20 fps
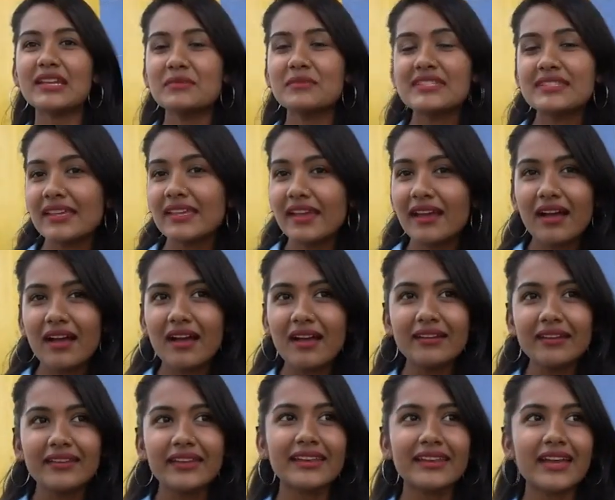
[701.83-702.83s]
name is
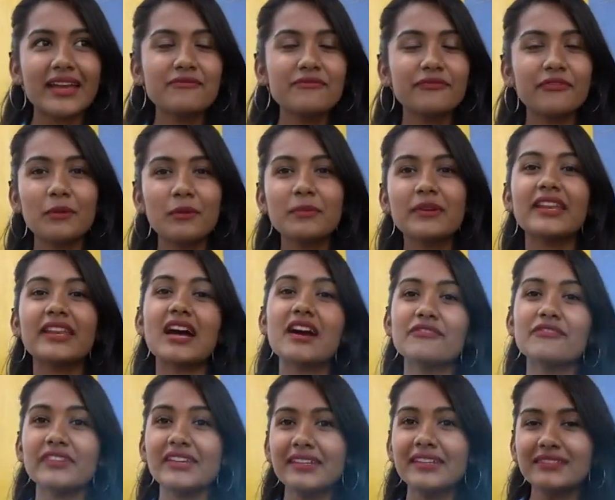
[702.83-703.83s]
Neha and I'm from
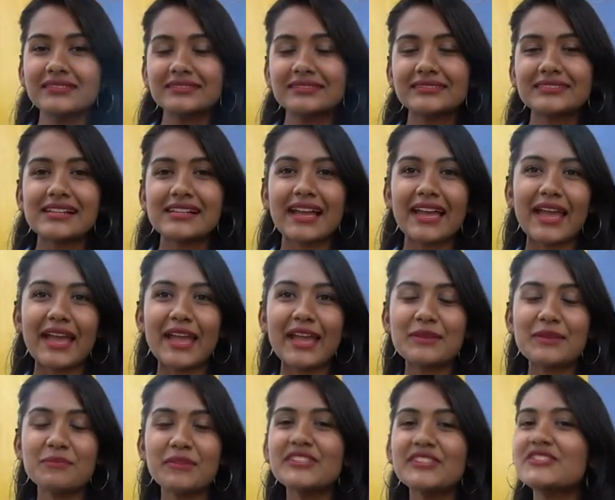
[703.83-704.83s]
Karavi
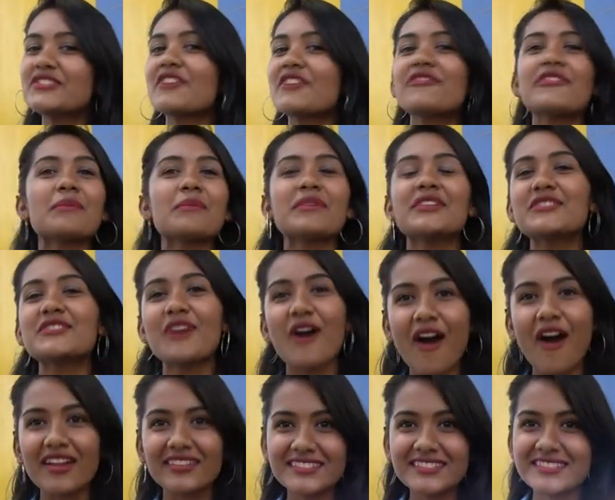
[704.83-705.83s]
and Mirchi FM is
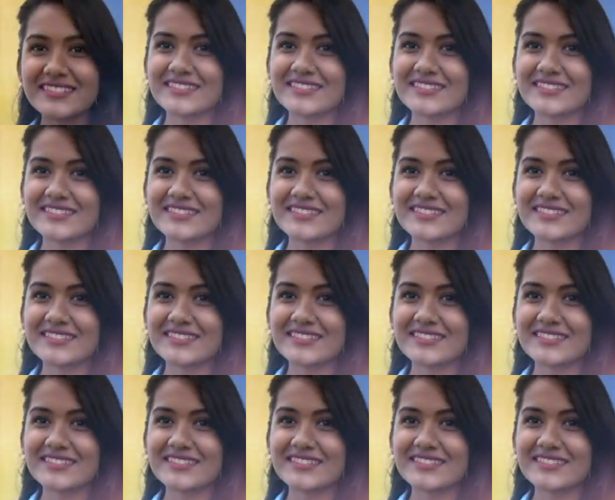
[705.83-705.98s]
hot.